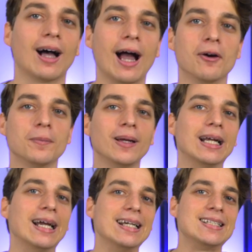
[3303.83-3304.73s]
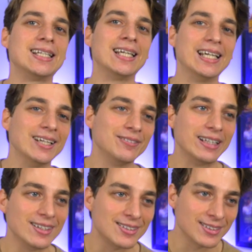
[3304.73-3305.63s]
I repeat, a T
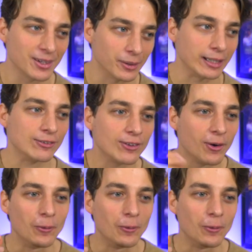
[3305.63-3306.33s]
V series